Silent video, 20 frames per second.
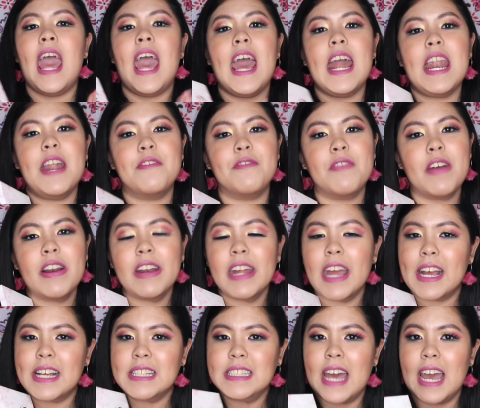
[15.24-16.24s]
and I'm
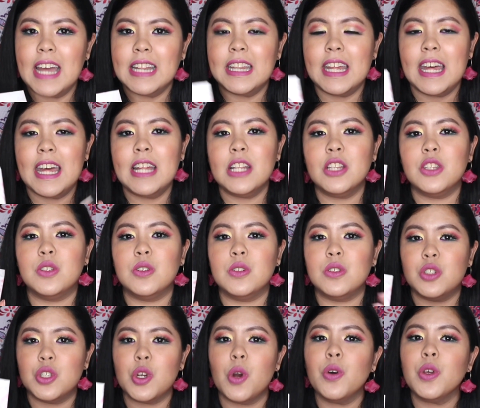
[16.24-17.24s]
very excited to
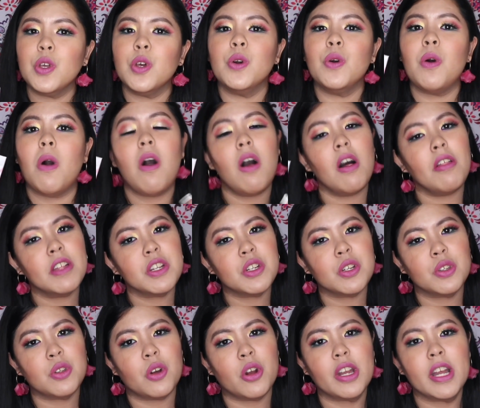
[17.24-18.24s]
show you all the
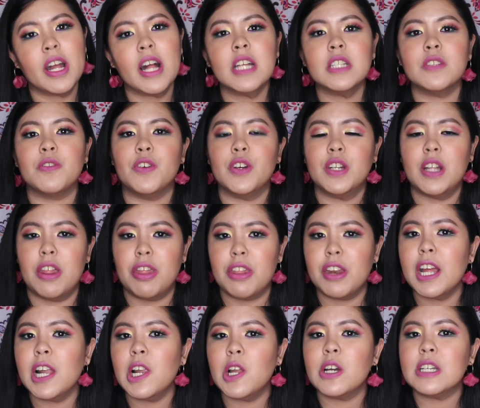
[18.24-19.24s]
tutorials for the
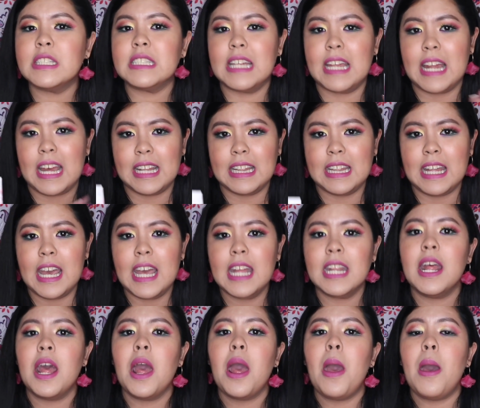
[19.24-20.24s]
3 looks that I
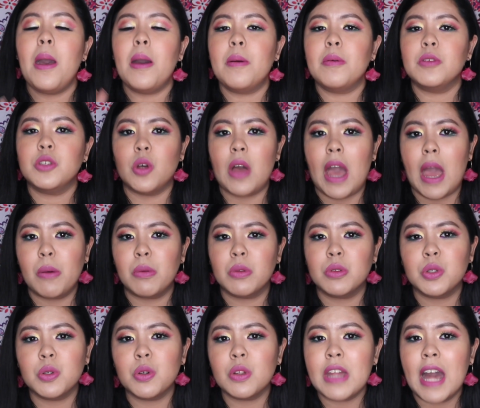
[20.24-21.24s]
did. So I
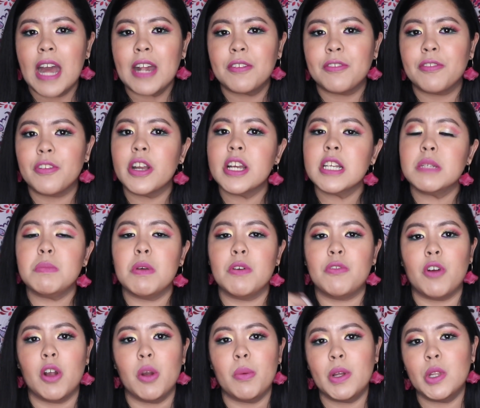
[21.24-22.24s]
will do that first
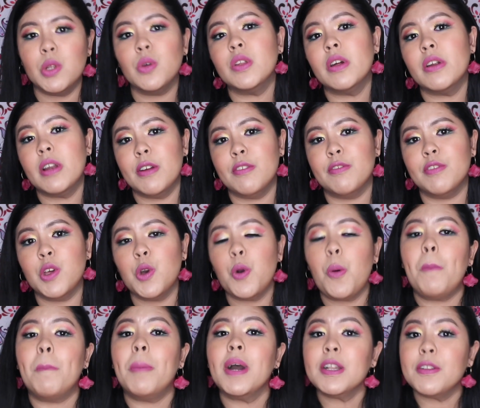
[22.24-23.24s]
before we do the
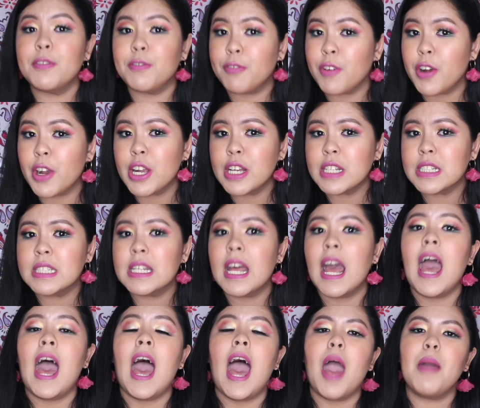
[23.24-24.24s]
review, but first,
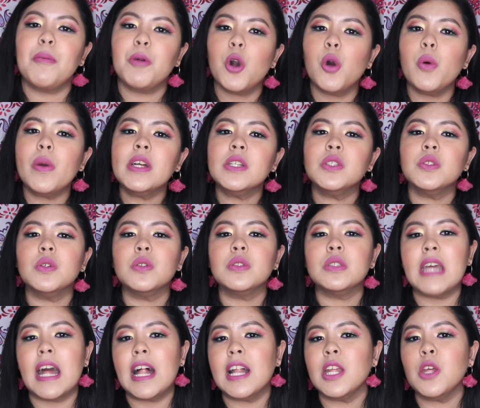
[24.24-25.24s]
I'm going
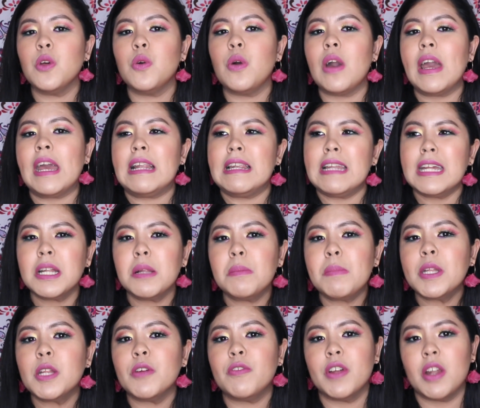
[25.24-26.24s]
to tell you a little
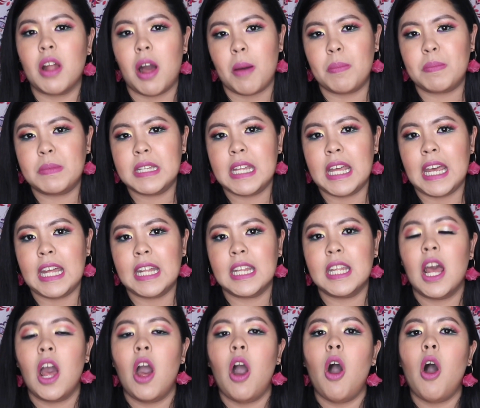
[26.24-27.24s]
bit of an
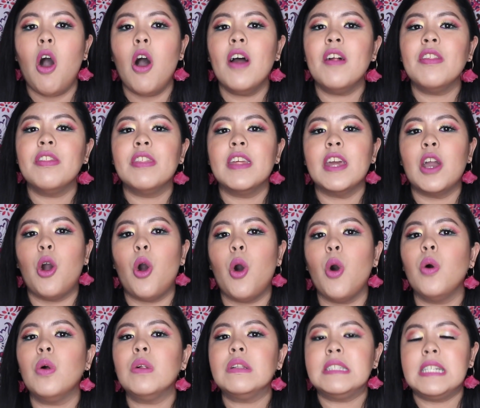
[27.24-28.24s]
update on the
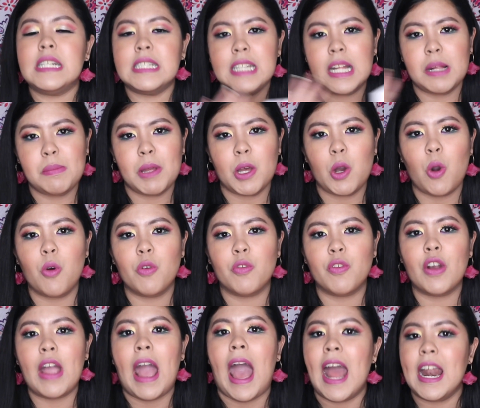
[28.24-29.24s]
whole Detail
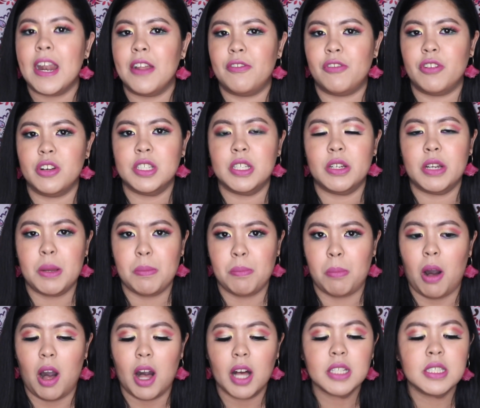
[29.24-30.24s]
Makeover anniversary
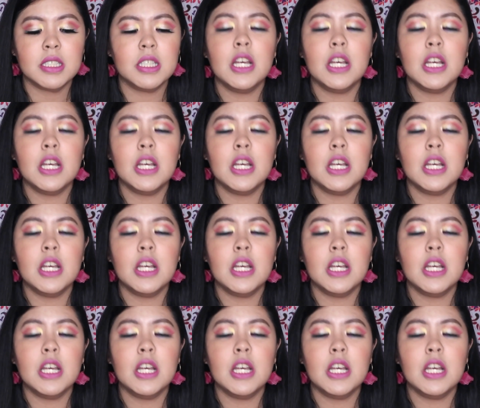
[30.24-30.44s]
box.